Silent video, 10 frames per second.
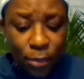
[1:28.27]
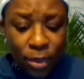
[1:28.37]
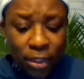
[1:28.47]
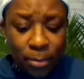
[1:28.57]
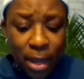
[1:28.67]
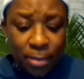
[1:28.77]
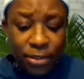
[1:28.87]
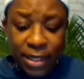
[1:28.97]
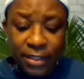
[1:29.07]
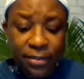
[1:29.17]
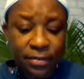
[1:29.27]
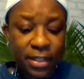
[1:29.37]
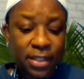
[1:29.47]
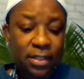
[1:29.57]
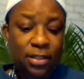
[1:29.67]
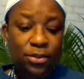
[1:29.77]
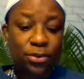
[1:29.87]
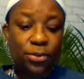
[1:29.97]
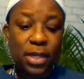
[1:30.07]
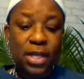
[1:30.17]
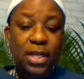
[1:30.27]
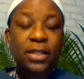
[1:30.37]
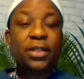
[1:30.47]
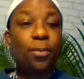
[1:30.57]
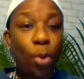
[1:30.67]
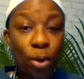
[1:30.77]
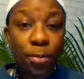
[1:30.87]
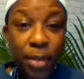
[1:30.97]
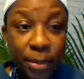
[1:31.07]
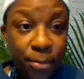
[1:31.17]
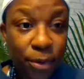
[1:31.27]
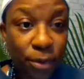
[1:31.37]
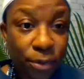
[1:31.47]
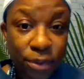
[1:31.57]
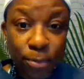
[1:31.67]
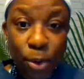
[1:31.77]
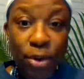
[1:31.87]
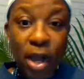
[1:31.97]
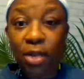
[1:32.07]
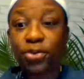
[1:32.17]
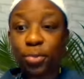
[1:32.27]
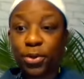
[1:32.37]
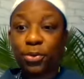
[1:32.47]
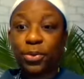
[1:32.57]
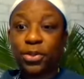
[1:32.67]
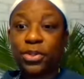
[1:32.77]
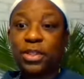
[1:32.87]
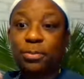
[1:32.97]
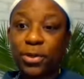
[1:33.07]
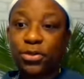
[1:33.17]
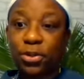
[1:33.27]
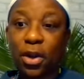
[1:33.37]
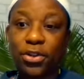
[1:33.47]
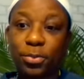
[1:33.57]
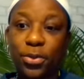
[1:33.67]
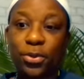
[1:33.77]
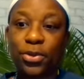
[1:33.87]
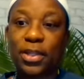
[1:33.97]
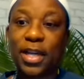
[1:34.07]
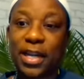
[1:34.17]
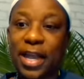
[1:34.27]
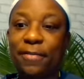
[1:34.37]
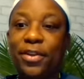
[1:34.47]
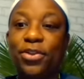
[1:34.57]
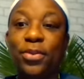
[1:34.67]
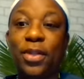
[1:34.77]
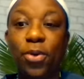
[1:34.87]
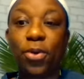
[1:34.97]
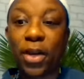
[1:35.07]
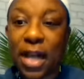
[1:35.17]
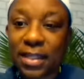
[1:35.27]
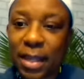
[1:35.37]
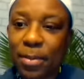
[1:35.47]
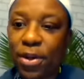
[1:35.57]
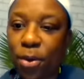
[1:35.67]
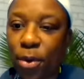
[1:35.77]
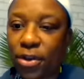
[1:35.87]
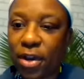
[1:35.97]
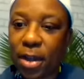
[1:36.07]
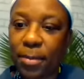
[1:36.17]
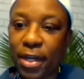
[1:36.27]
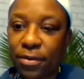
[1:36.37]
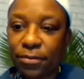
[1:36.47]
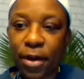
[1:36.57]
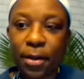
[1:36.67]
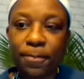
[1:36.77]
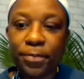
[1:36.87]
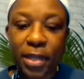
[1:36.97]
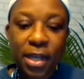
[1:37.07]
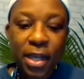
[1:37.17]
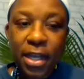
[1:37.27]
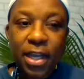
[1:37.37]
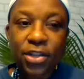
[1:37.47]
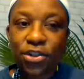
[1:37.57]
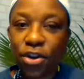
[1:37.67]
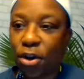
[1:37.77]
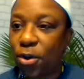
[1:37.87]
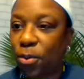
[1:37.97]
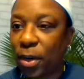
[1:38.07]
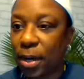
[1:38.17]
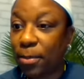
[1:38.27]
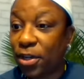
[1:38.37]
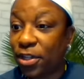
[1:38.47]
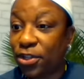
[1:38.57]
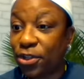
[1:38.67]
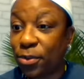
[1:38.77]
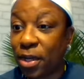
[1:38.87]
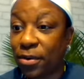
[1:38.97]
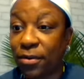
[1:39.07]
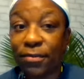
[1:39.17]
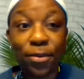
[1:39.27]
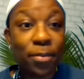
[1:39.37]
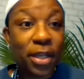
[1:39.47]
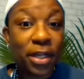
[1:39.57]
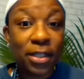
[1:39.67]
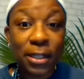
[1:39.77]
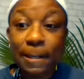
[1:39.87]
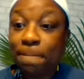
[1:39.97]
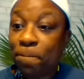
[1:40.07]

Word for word: really my objective is to support people, support entrepreneurs, spiritual entrepreneurs, and not having to do that anymore. Guys, let me know where you're coming in from because you know what I'm going to do here in a few minutes